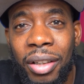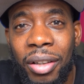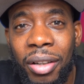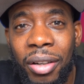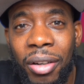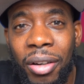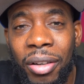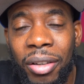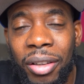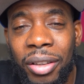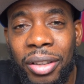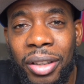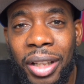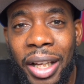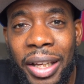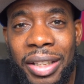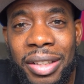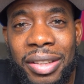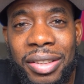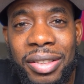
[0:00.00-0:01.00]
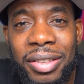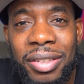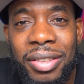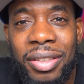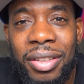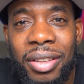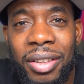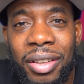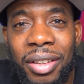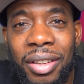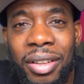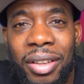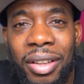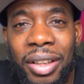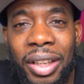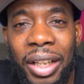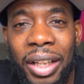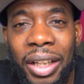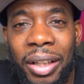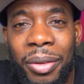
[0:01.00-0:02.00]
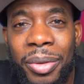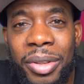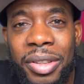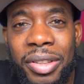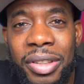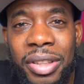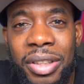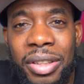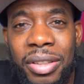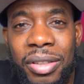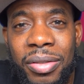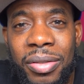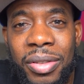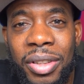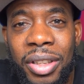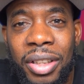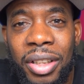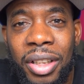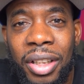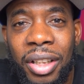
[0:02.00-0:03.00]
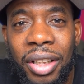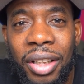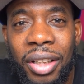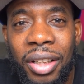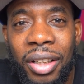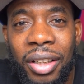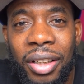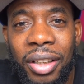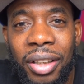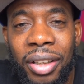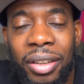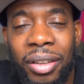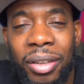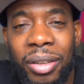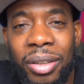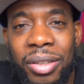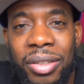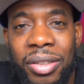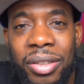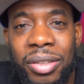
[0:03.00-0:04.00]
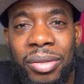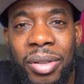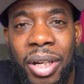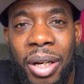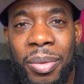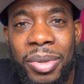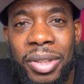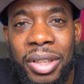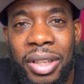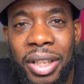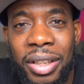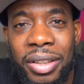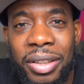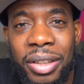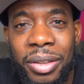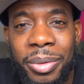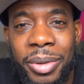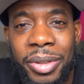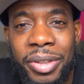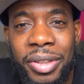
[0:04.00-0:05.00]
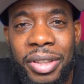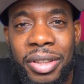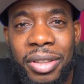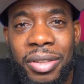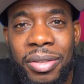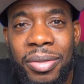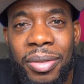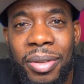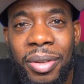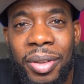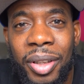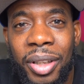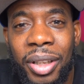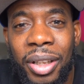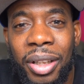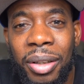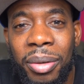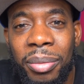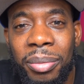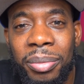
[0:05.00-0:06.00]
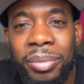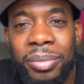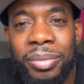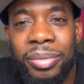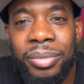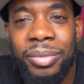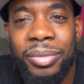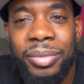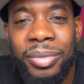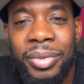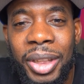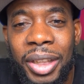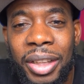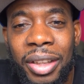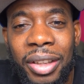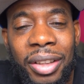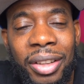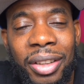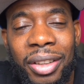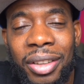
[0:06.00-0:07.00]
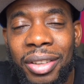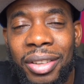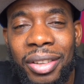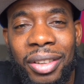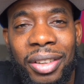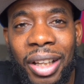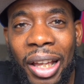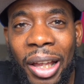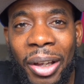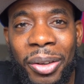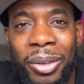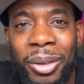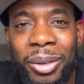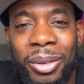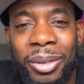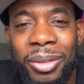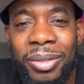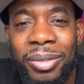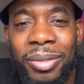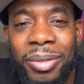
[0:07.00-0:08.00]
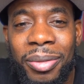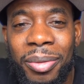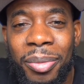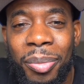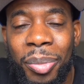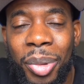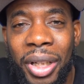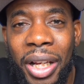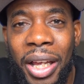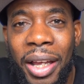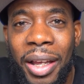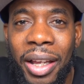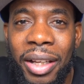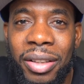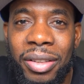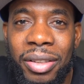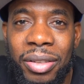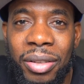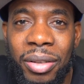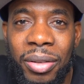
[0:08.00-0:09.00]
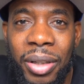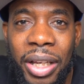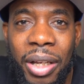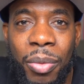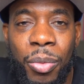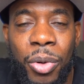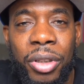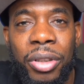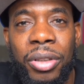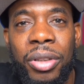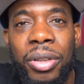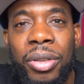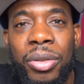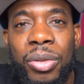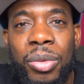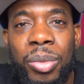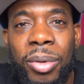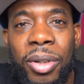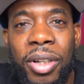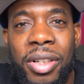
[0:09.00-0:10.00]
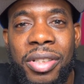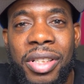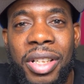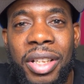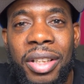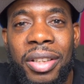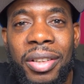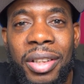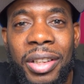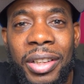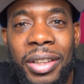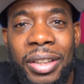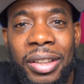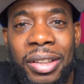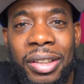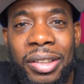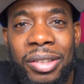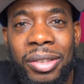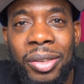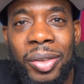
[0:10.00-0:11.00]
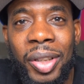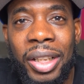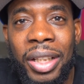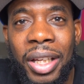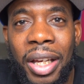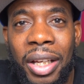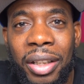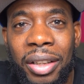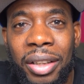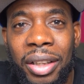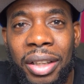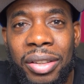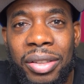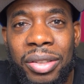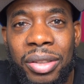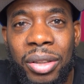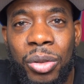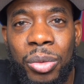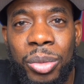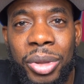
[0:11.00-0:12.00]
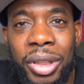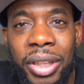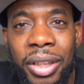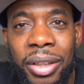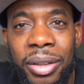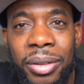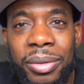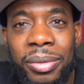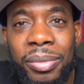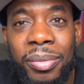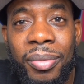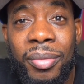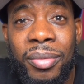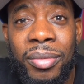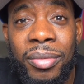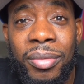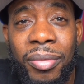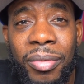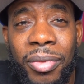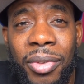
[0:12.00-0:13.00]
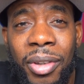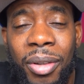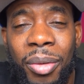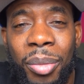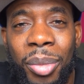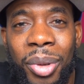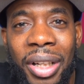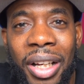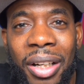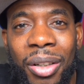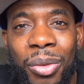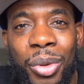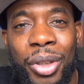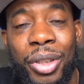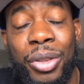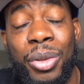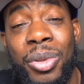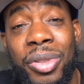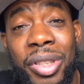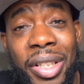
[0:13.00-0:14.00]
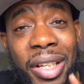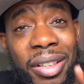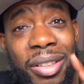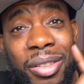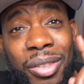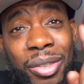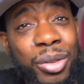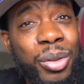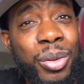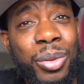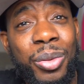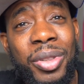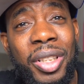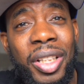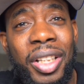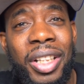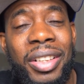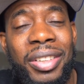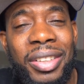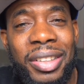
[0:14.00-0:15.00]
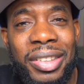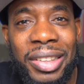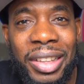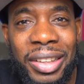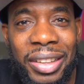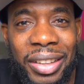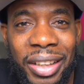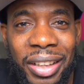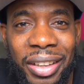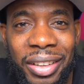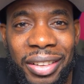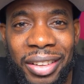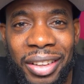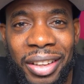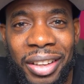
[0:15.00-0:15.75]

All the likes that I received and all the subscribers that I did receive. I don't know, but I am working on a new project, so that kind of like slowed me down. But I don't want to use that as an excuse to say that